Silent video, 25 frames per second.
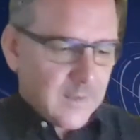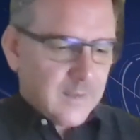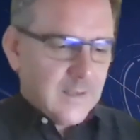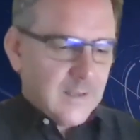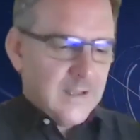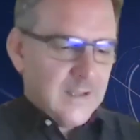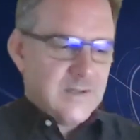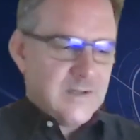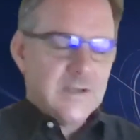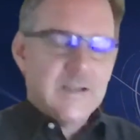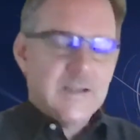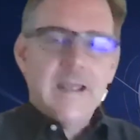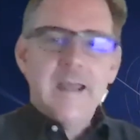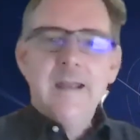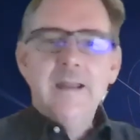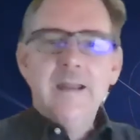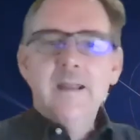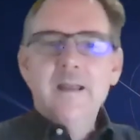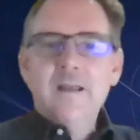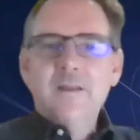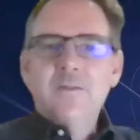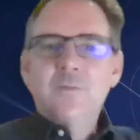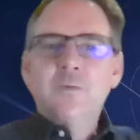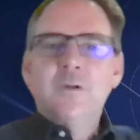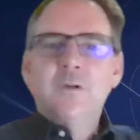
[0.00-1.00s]
educating
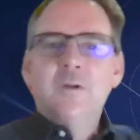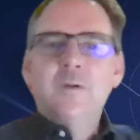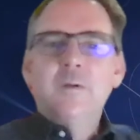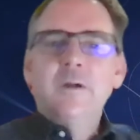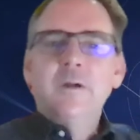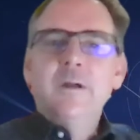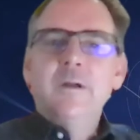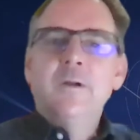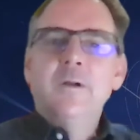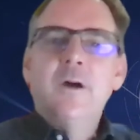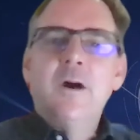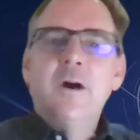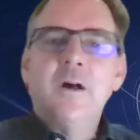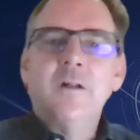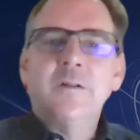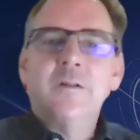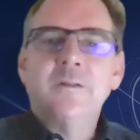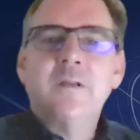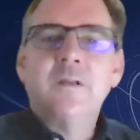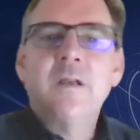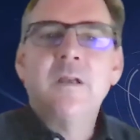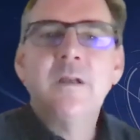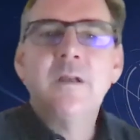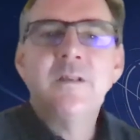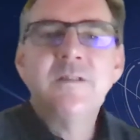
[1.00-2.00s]
us around
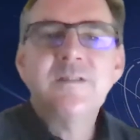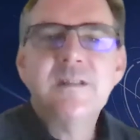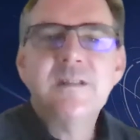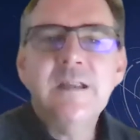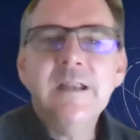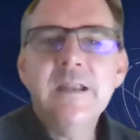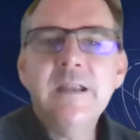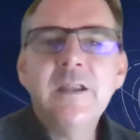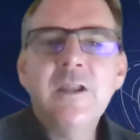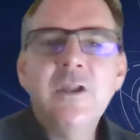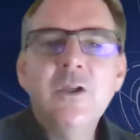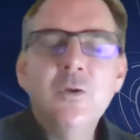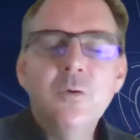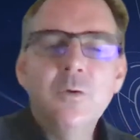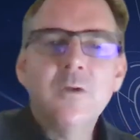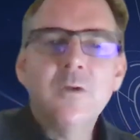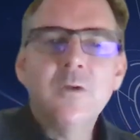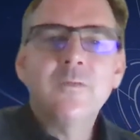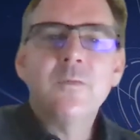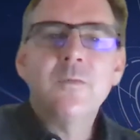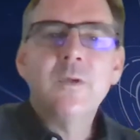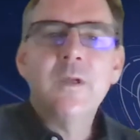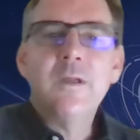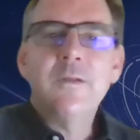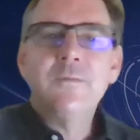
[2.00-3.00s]
CQ,
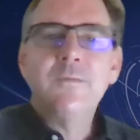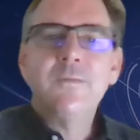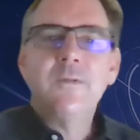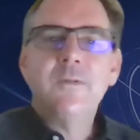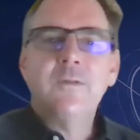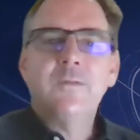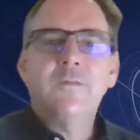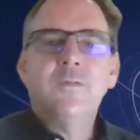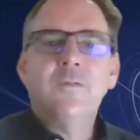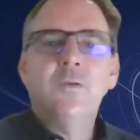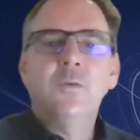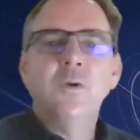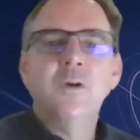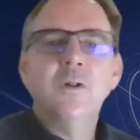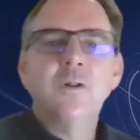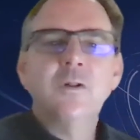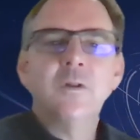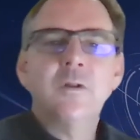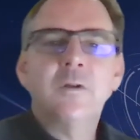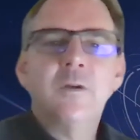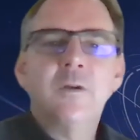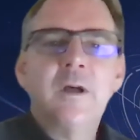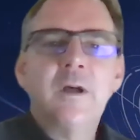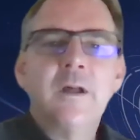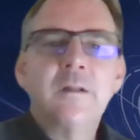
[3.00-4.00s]
if you will,
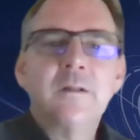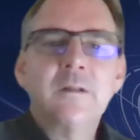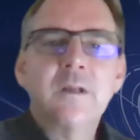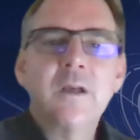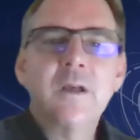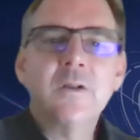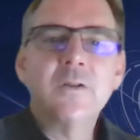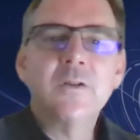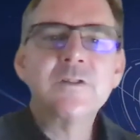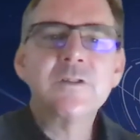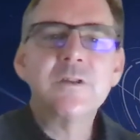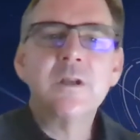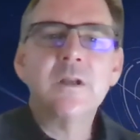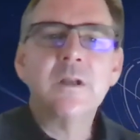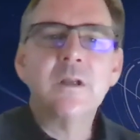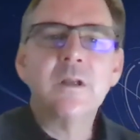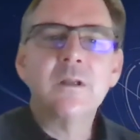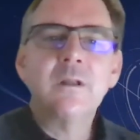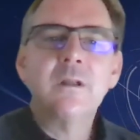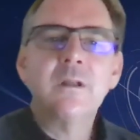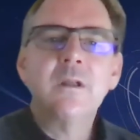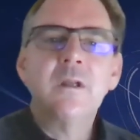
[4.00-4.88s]
around culture